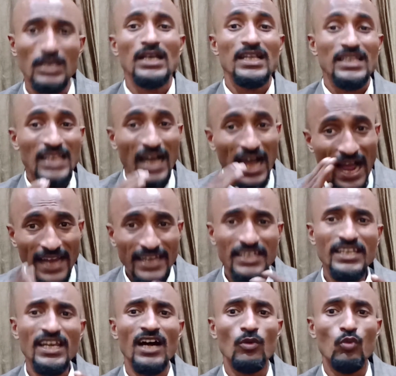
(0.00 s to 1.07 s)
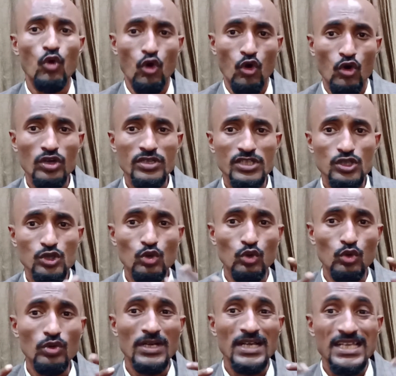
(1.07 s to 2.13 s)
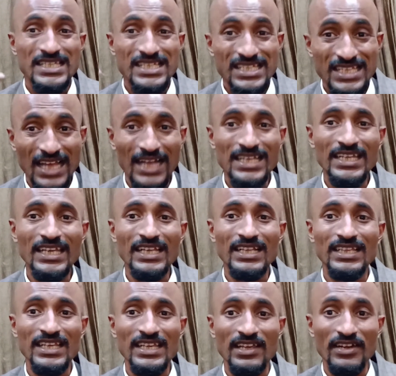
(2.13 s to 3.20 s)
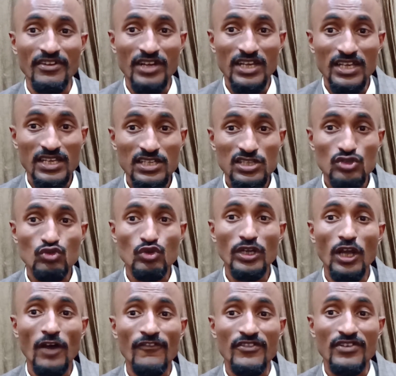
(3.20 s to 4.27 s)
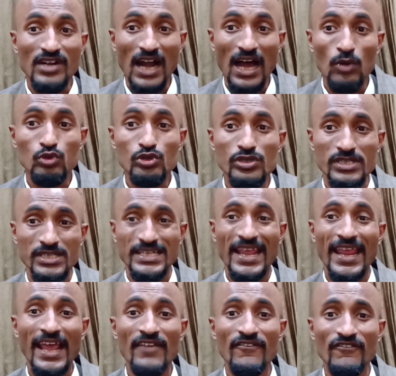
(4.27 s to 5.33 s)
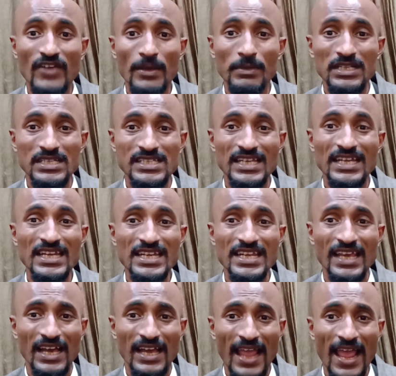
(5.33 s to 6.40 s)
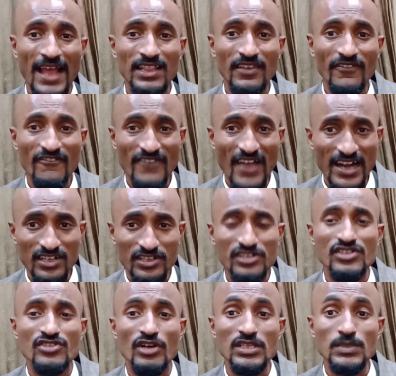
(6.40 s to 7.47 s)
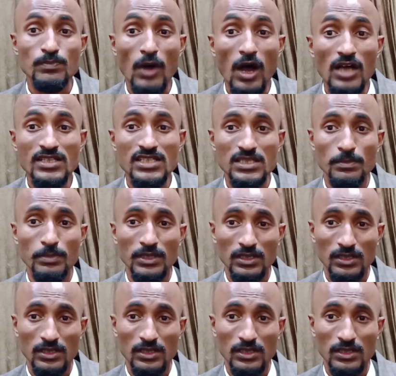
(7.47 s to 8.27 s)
The idea was to study the history of droughts and famines in India and the factors responsible.